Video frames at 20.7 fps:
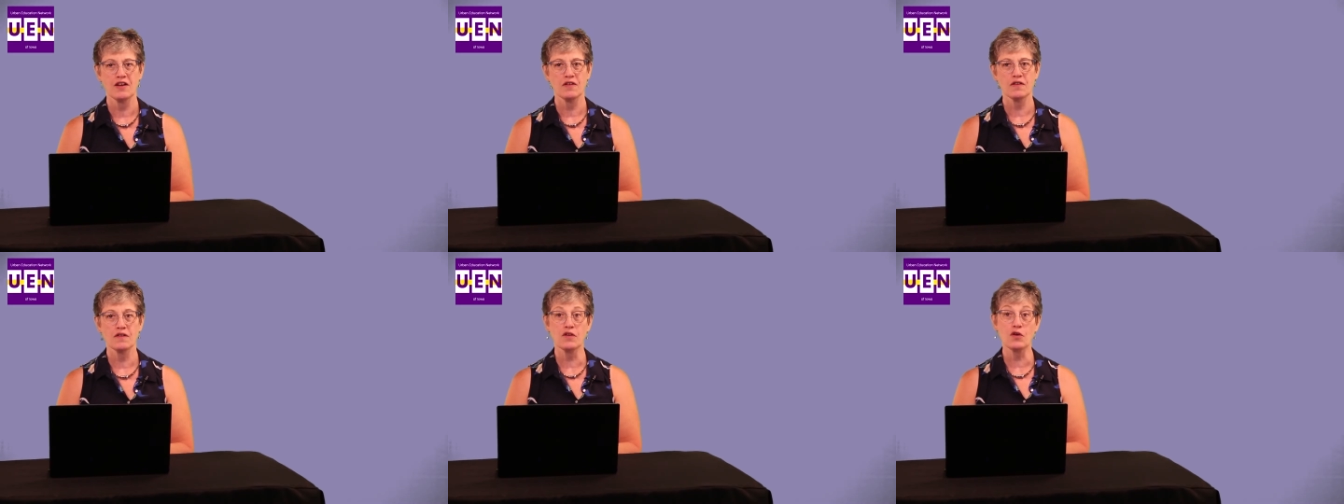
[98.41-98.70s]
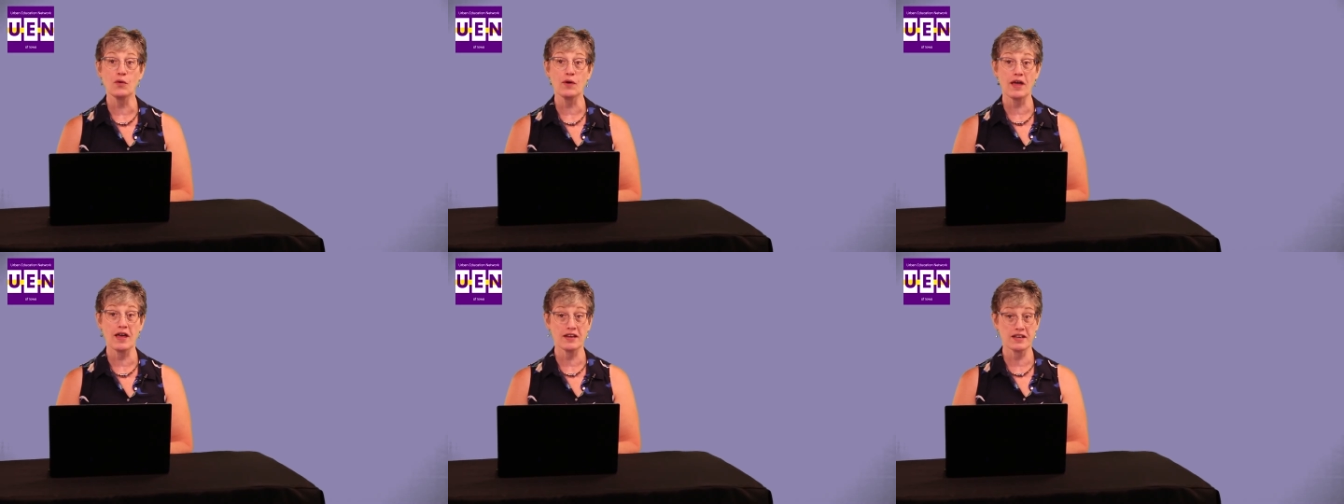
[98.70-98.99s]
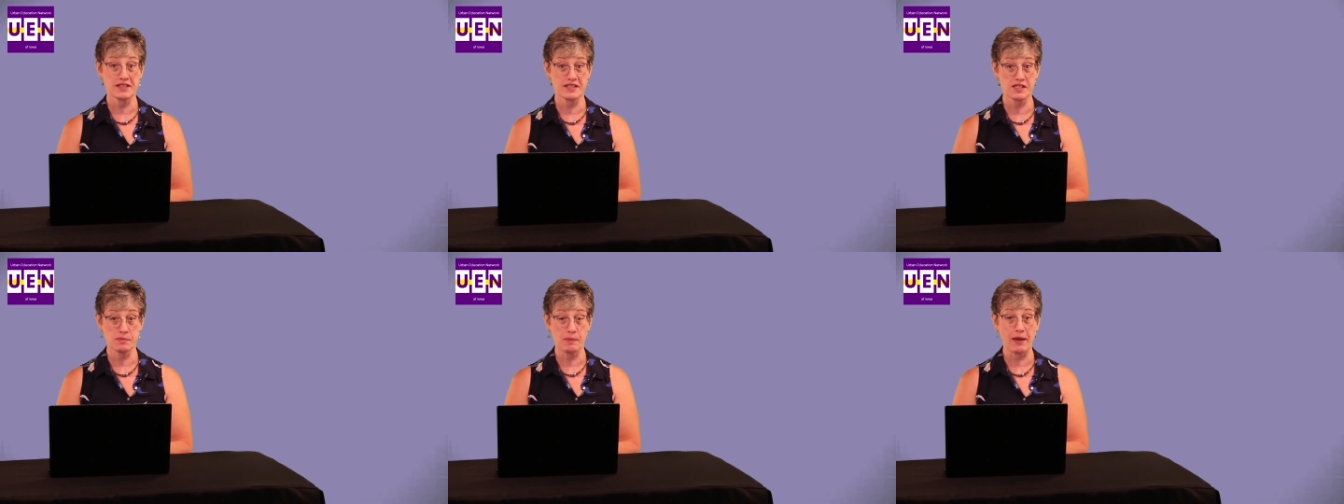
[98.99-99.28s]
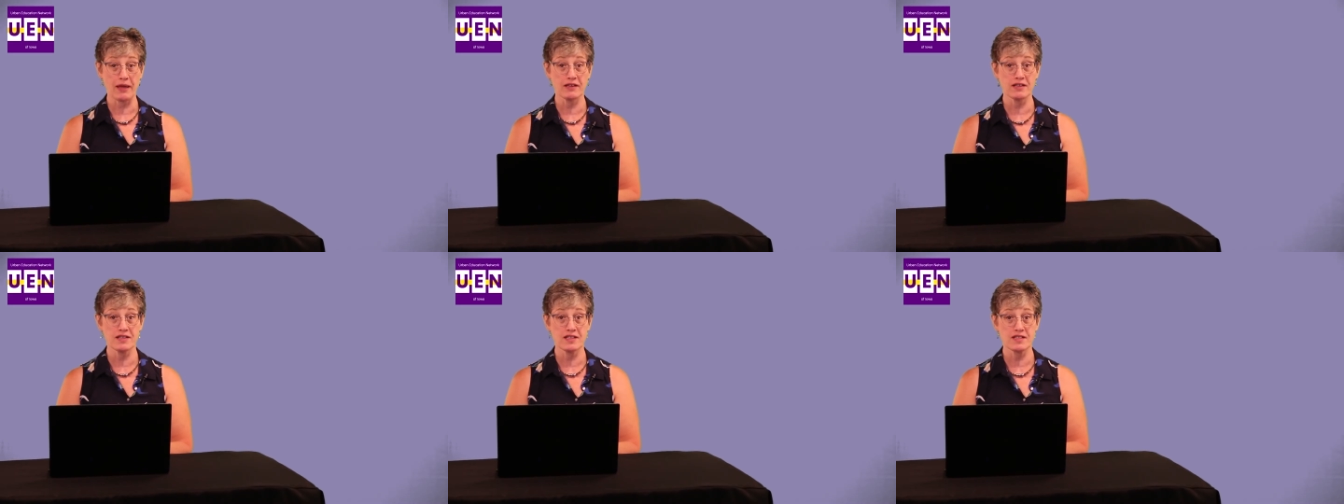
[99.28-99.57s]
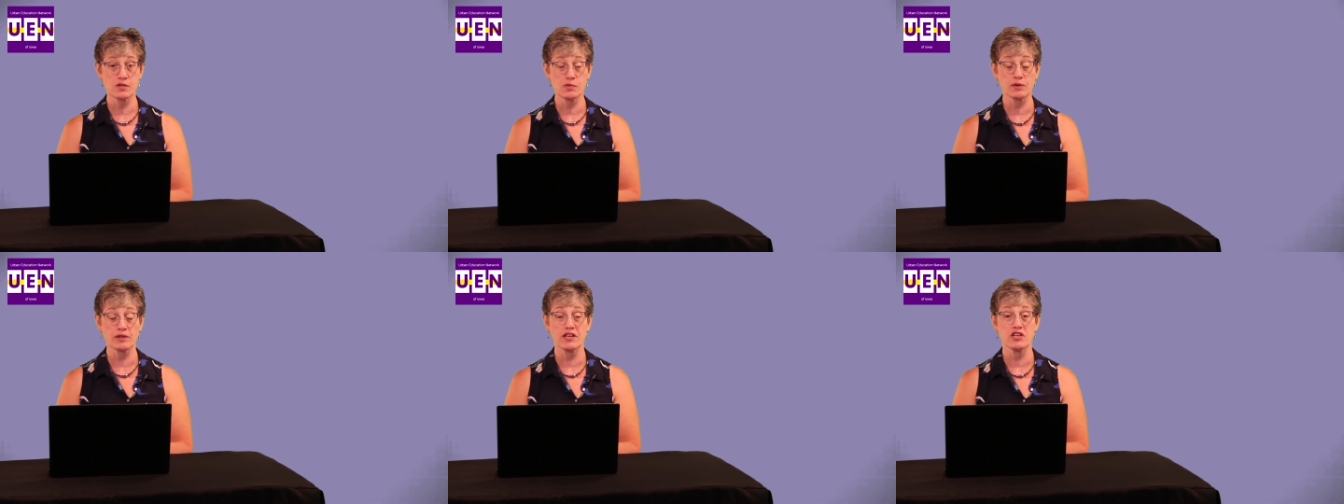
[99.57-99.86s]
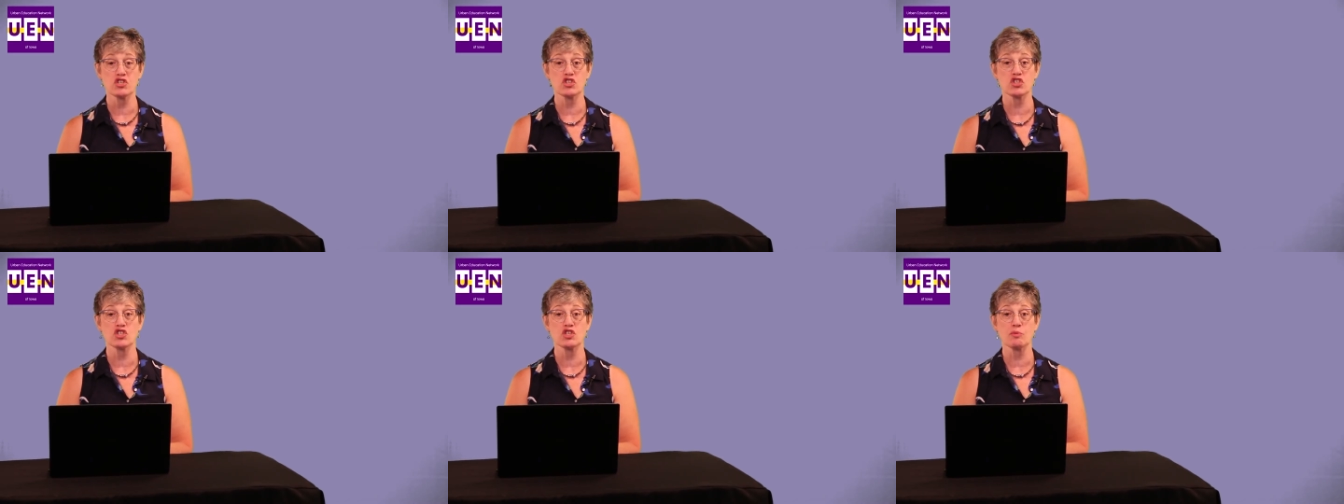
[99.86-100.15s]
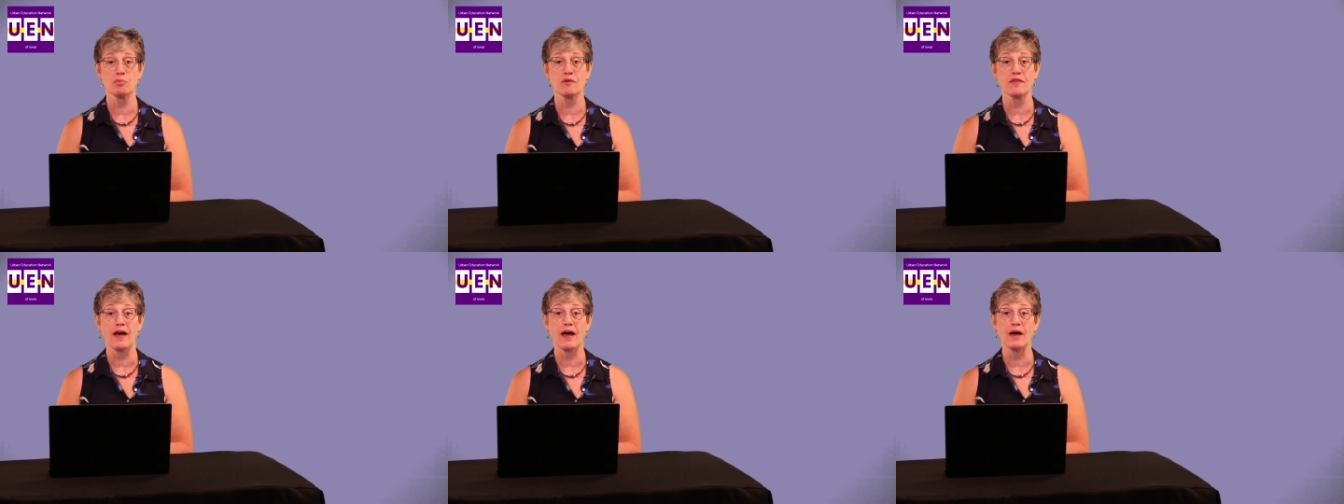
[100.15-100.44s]
The UEN expanded its
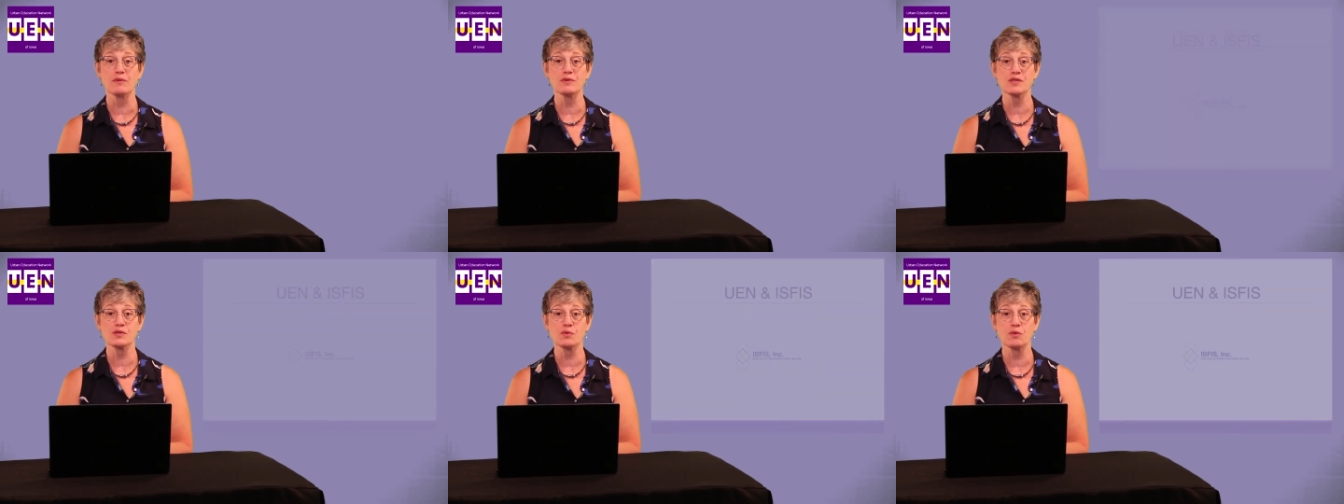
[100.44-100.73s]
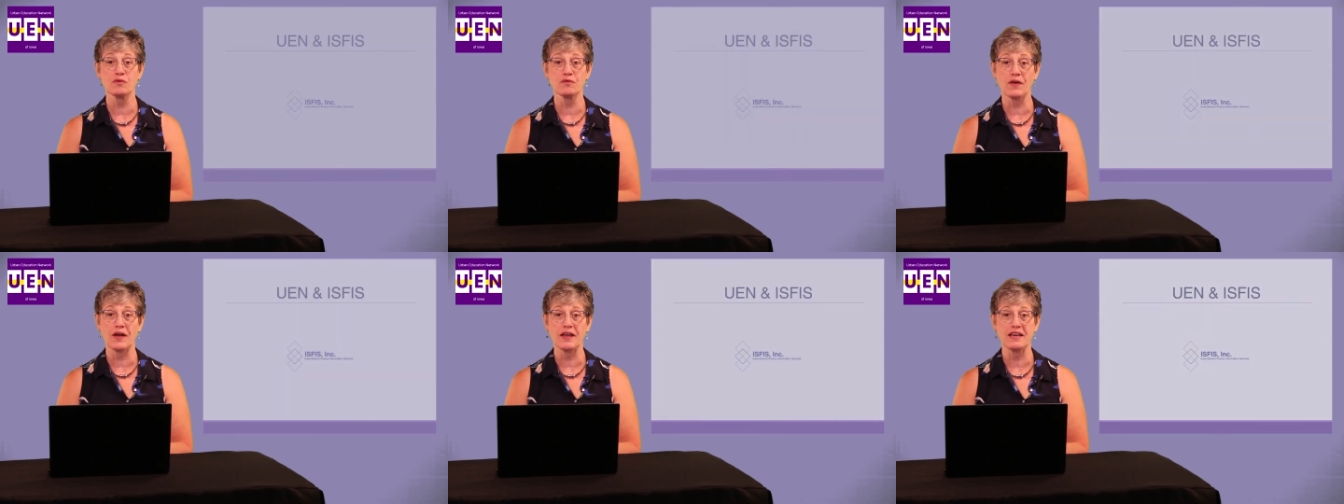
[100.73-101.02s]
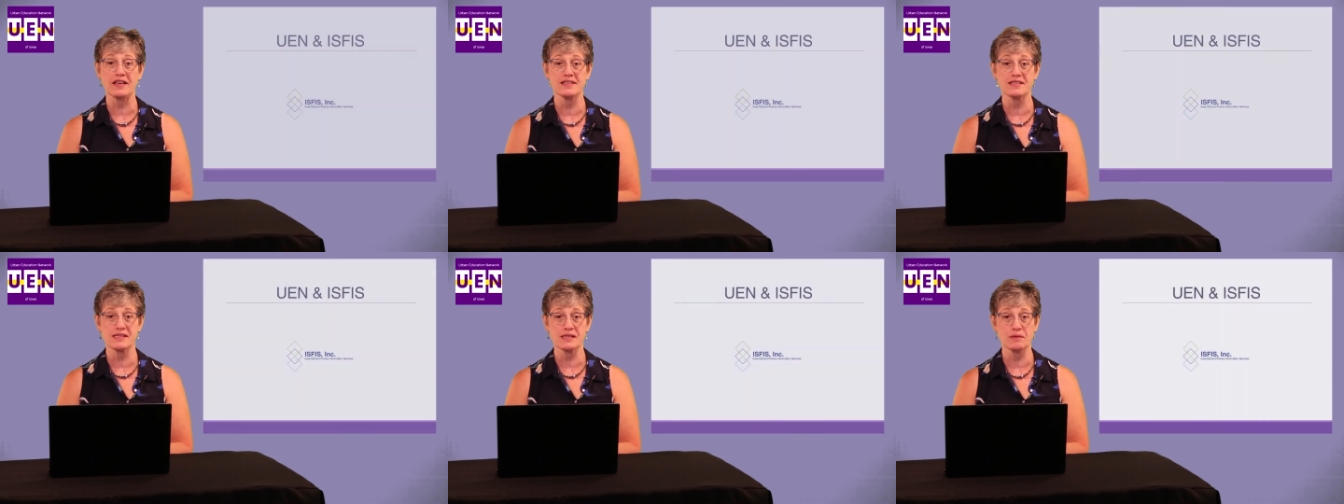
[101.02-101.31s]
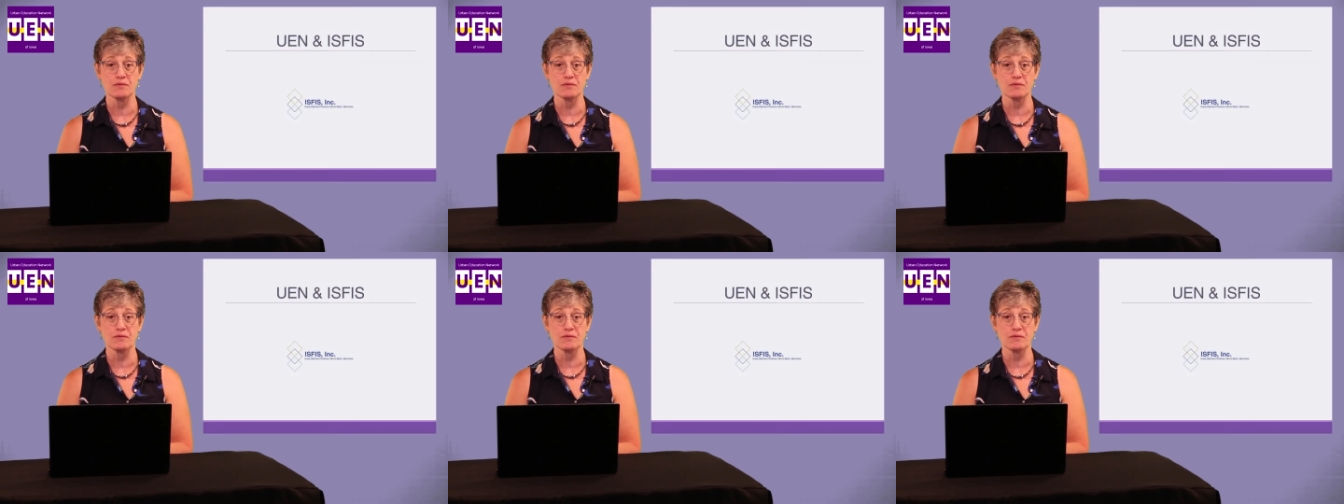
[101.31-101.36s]
relationship with Iowa School Finance